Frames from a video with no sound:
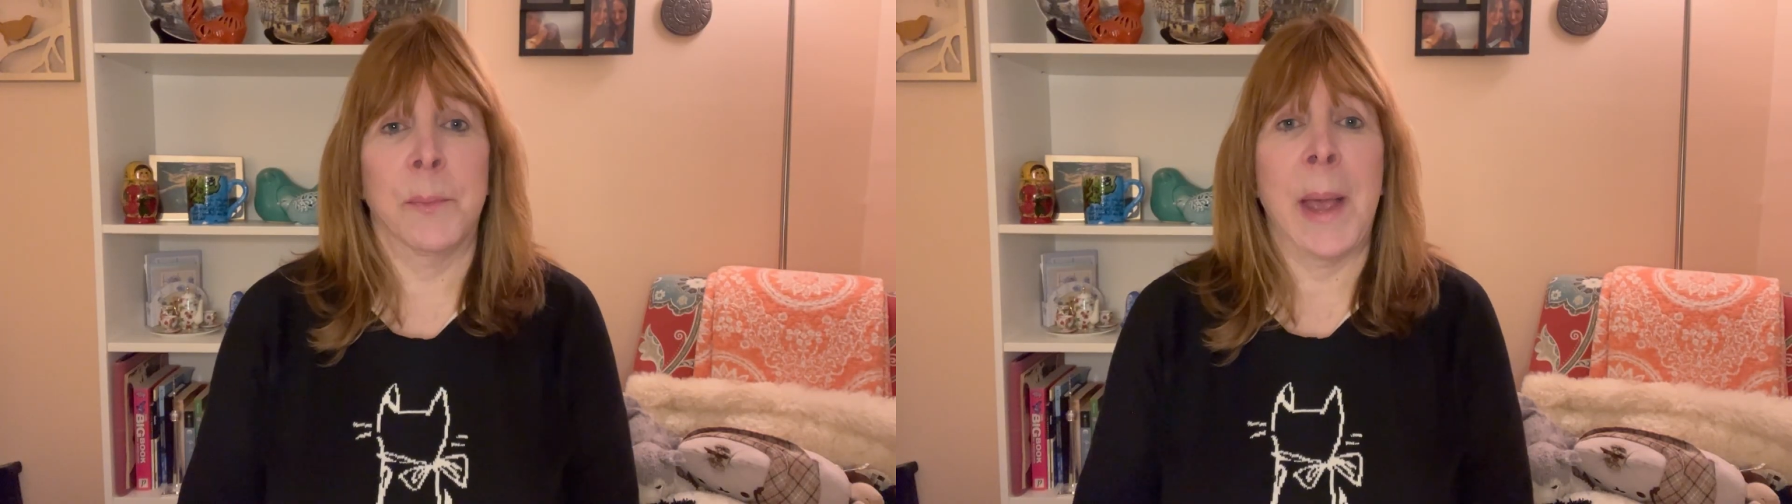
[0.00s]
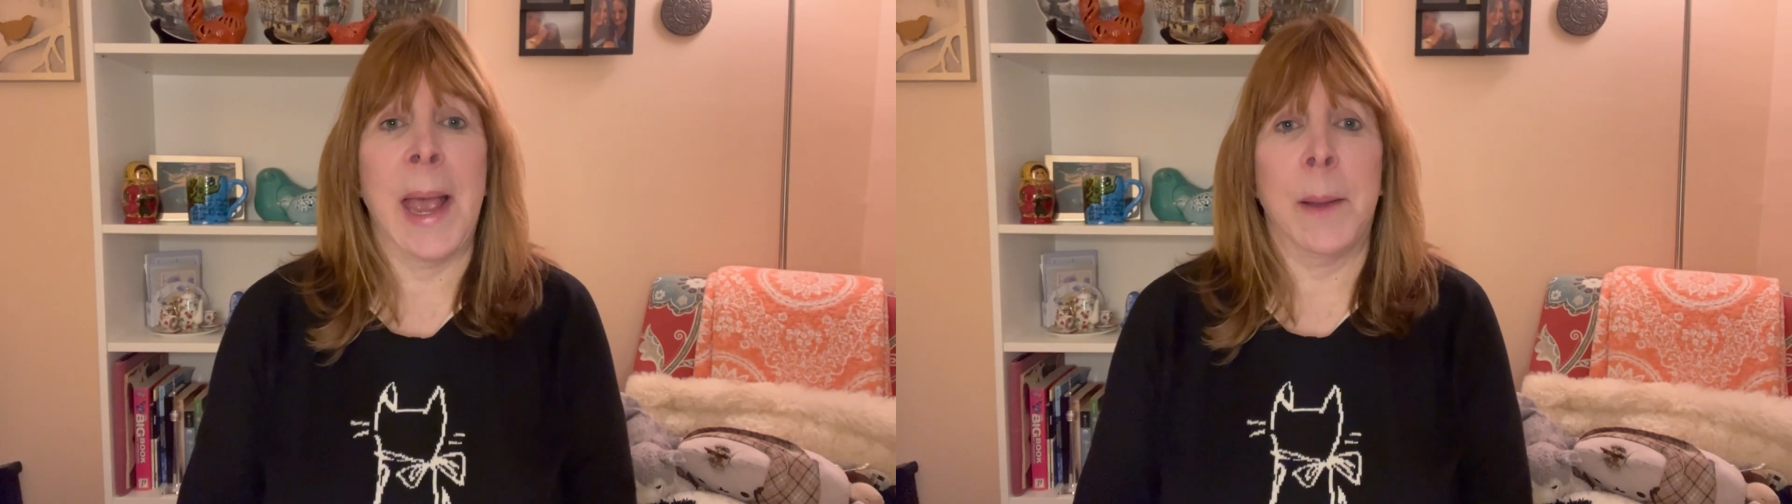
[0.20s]

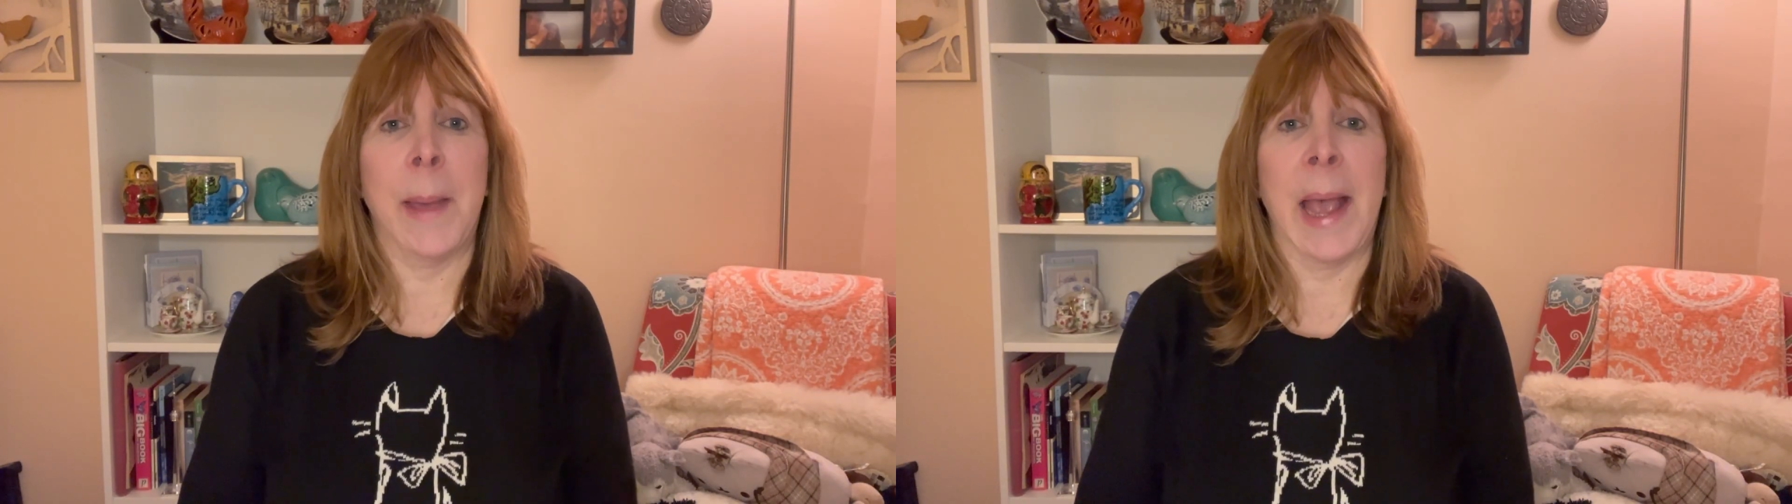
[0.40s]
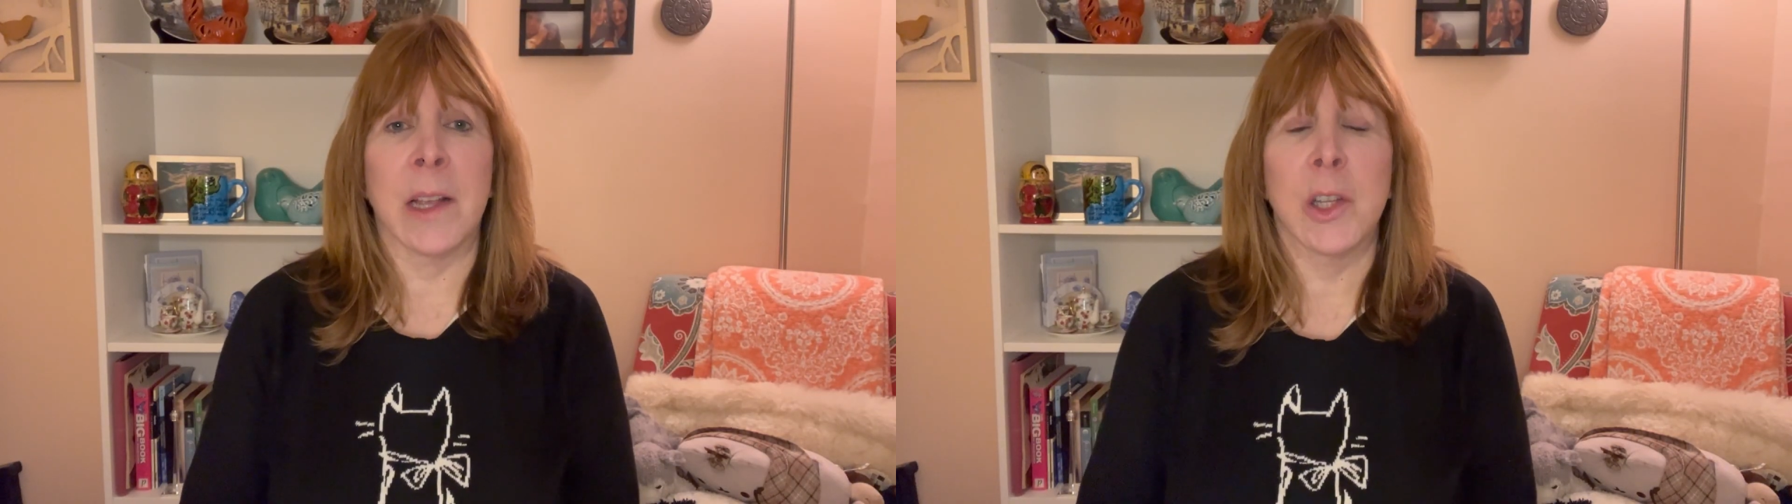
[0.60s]

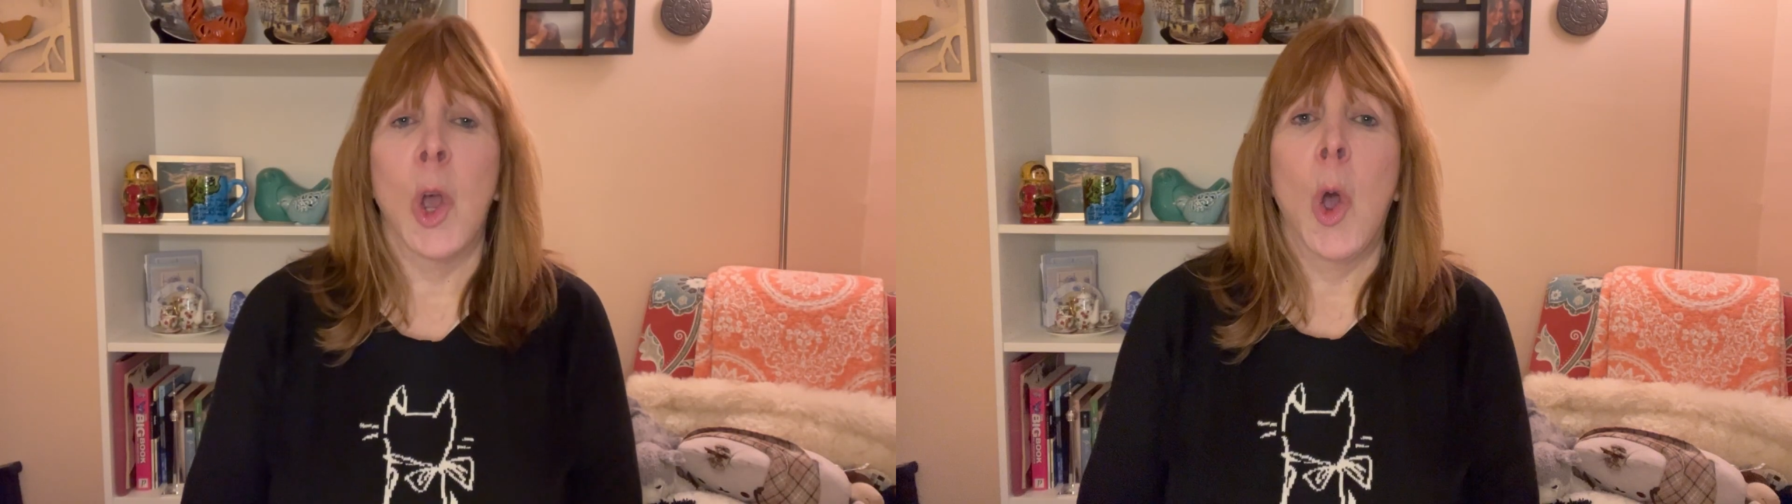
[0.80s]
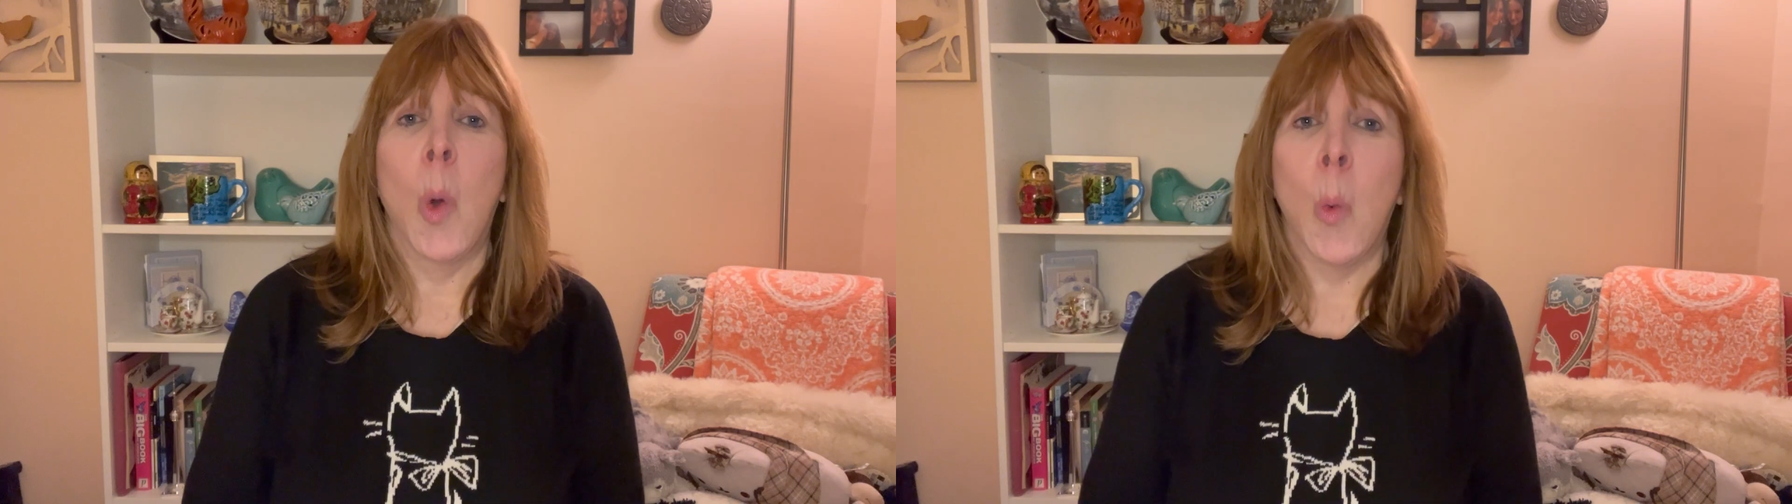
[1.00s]
backpacks.
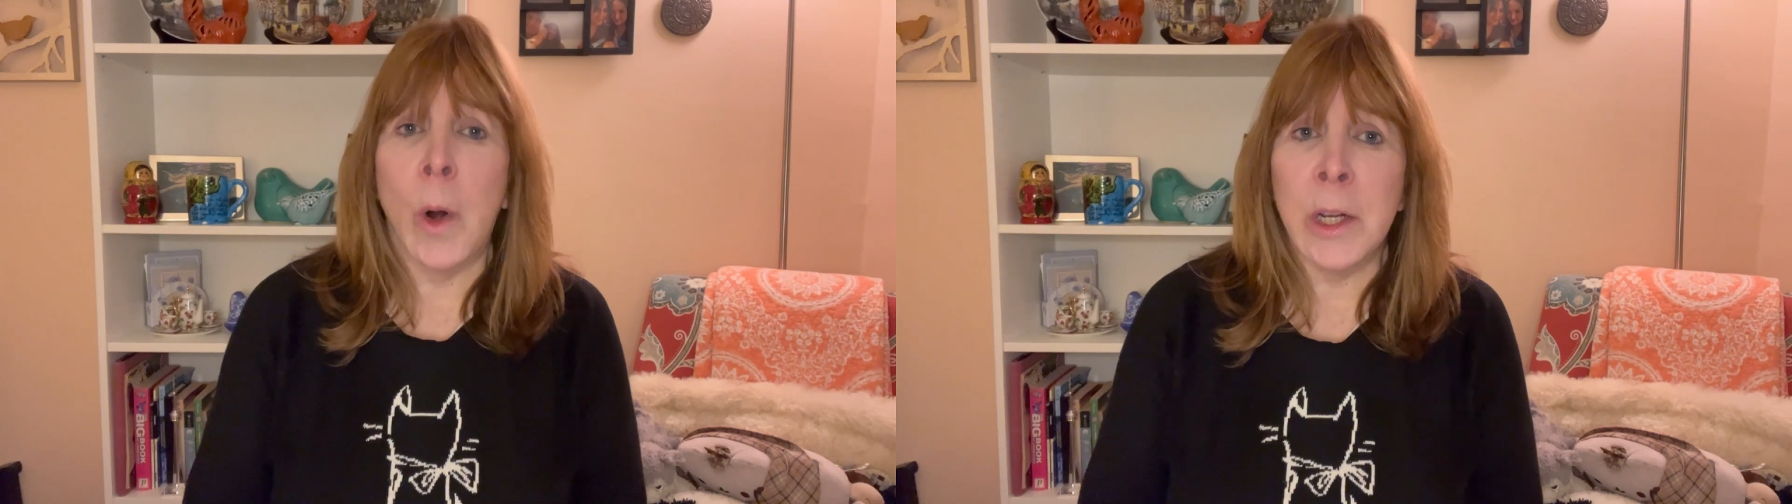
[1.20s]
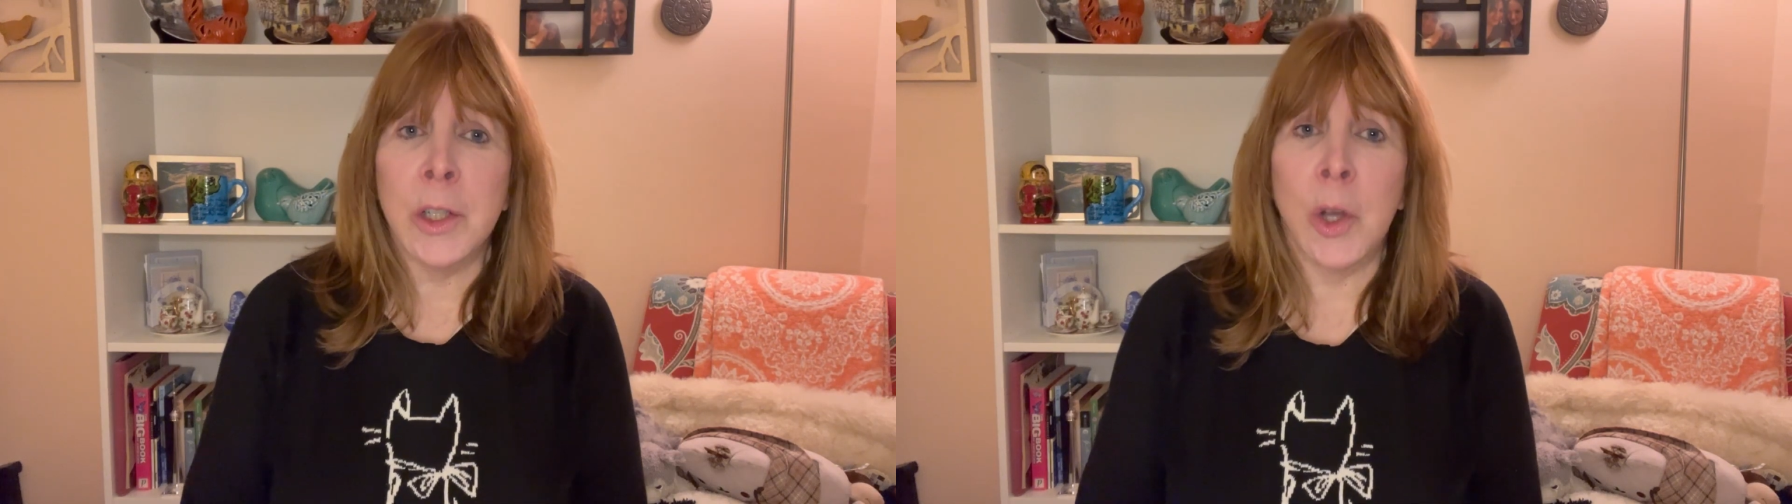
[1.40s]
One
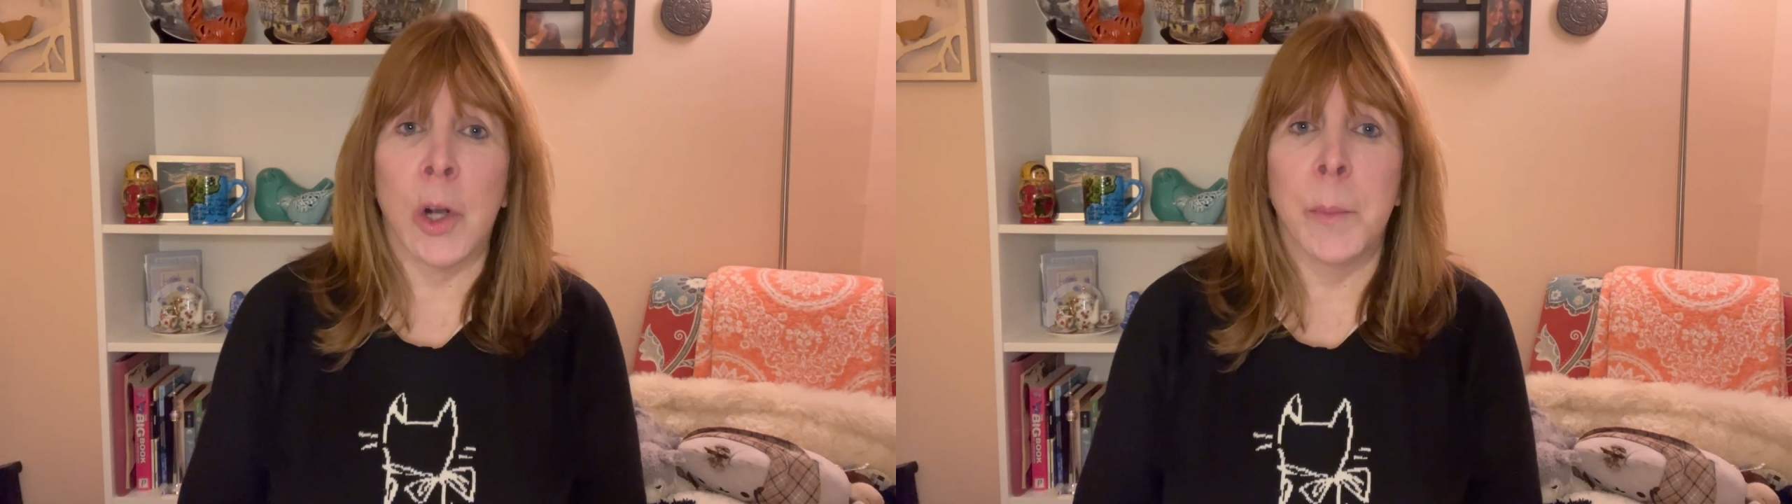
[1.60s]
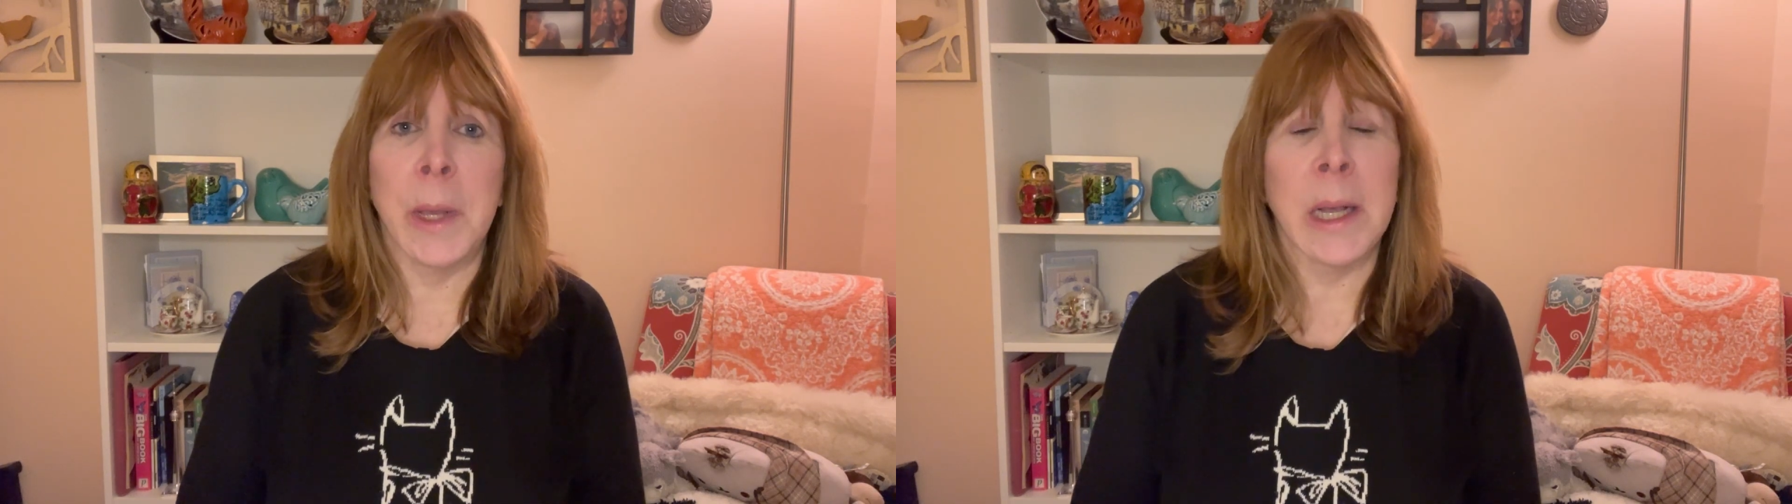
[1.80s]
is going to be